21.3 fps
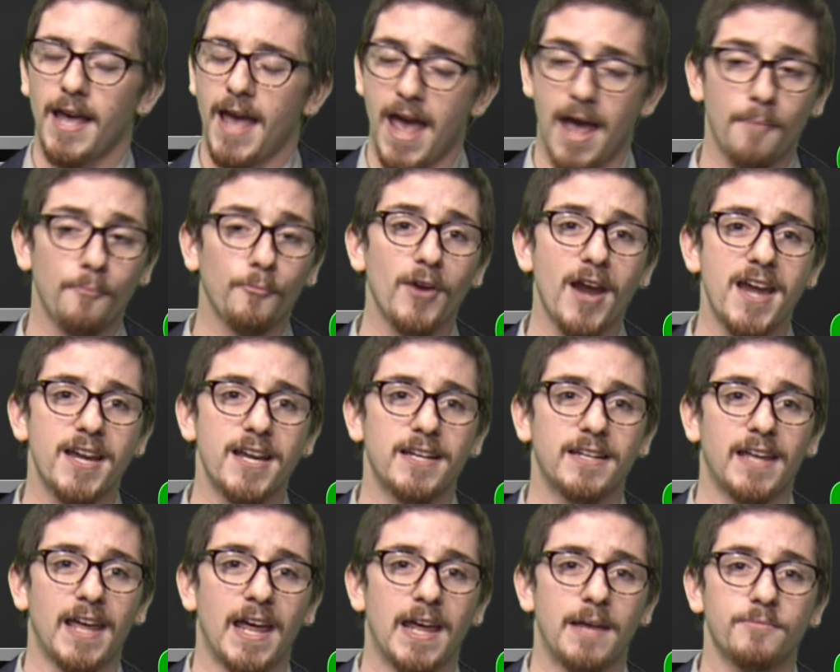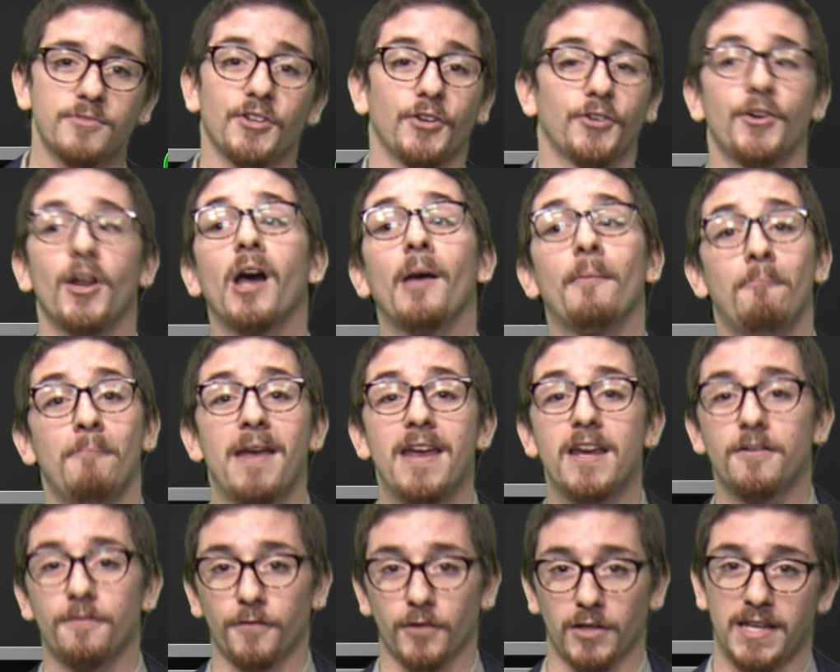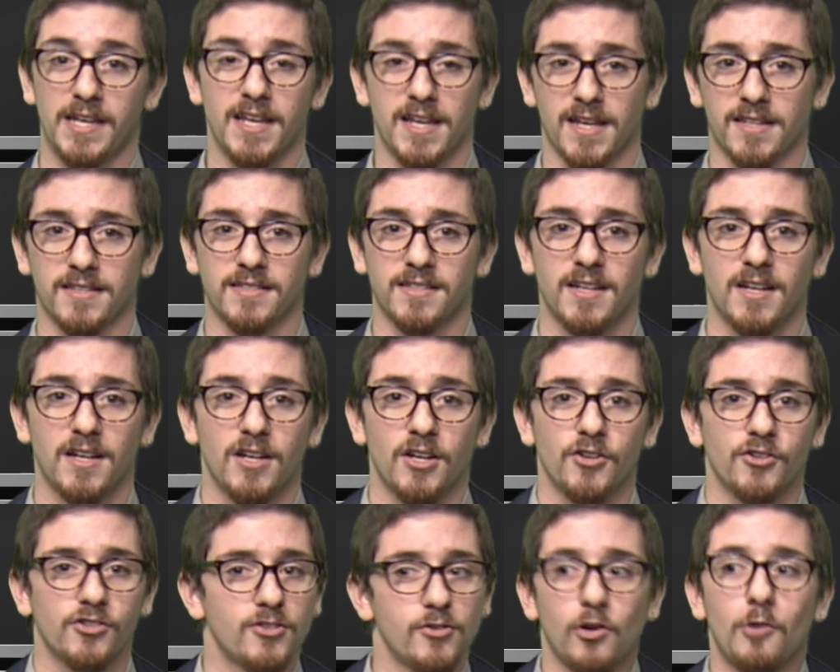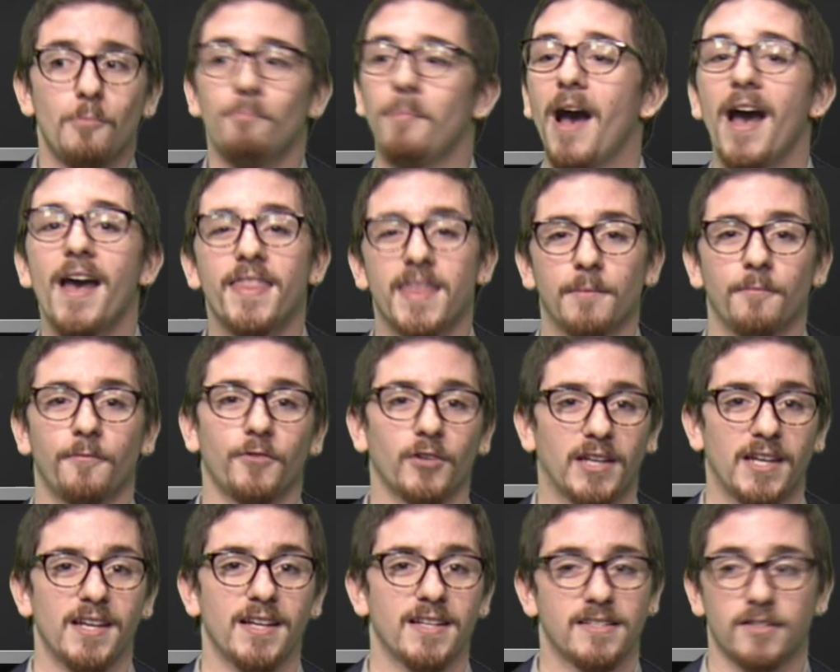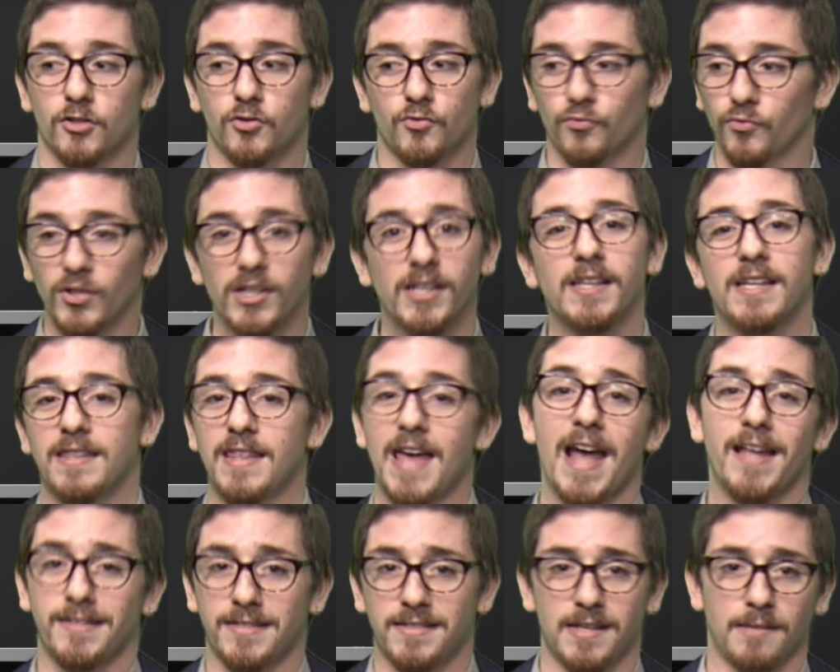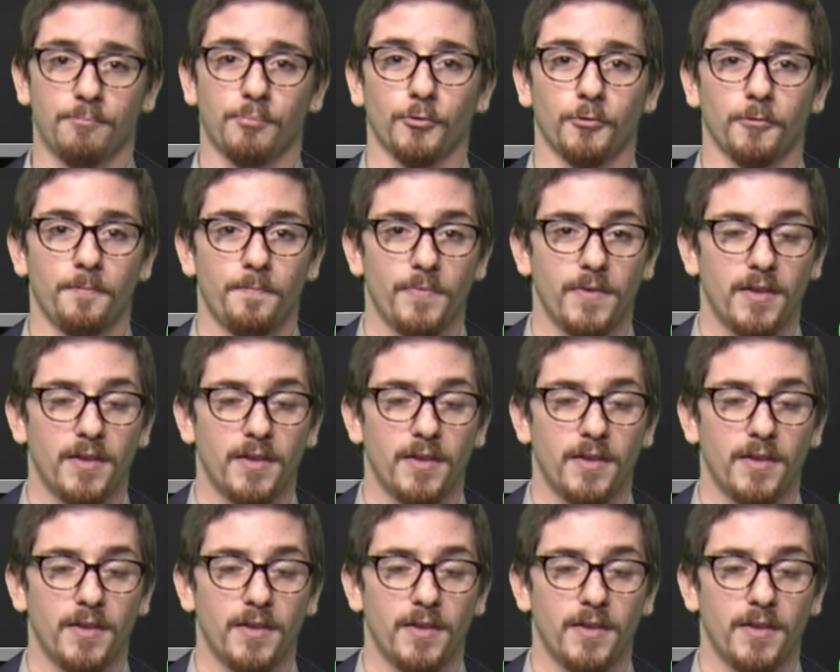M-rated games are not made for kids, so don't buy them for kids. It's really that simple.